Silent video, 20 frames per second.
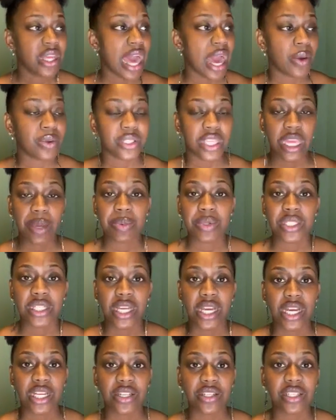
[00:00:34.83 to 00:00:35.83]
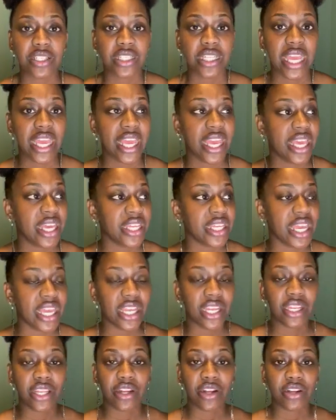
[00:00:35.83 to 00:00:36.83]
I was able to understand
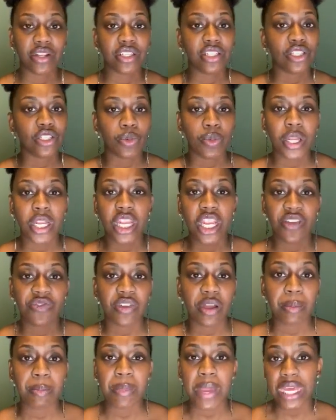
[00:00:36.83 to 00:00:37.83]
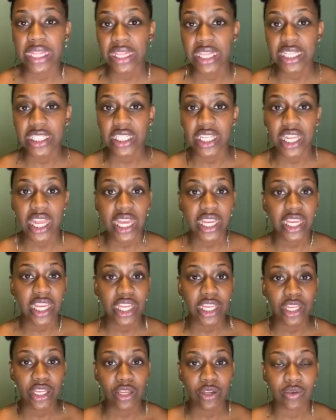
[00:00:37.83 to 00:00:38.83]
and learn so many different methods that I
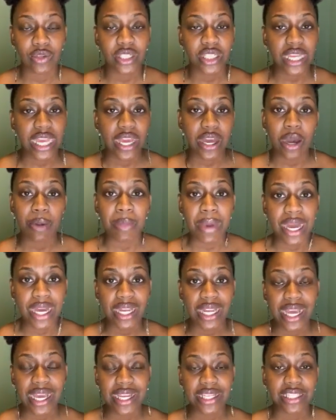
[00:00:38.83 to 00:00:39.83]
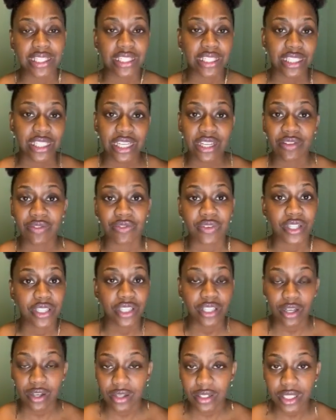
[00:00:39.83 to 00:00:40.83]
can use to help my clients achieve
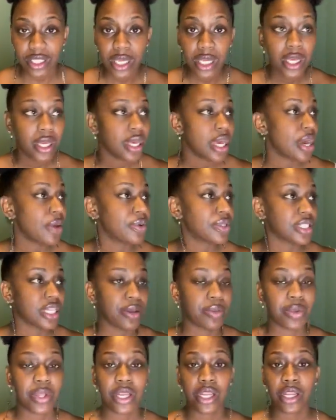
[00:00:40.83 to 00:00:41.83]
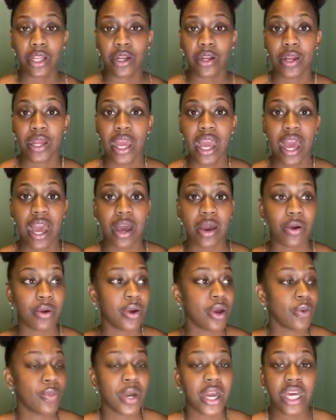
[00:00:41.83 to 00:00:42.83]
results. I was able to learn
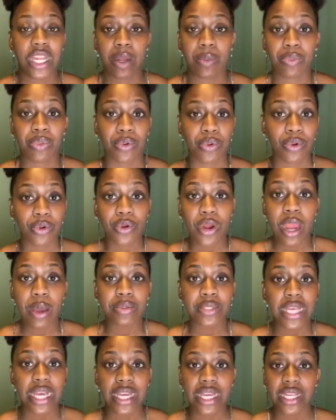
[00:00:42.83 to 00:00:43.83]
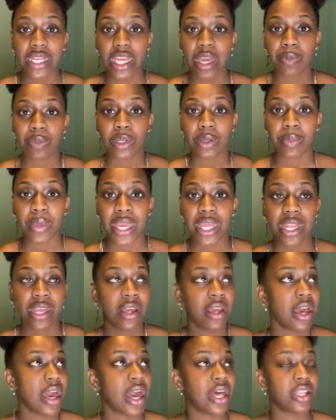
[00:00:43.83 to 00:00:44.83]
how, what kind of programs I can implement.
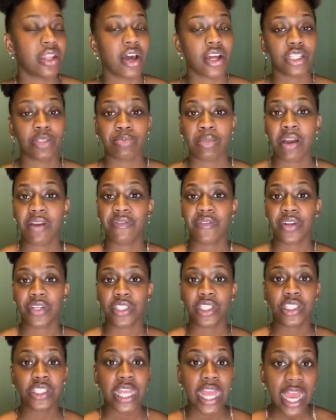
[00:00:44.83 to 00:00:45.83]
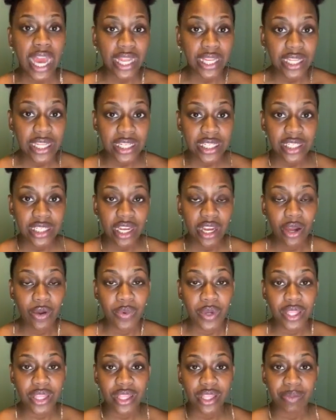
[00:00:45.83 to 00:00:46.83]
I launched my first challenge
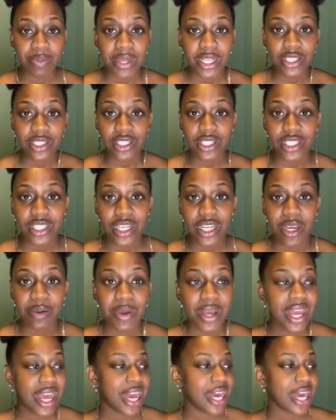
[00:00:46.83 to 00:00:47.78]
with the mentorship.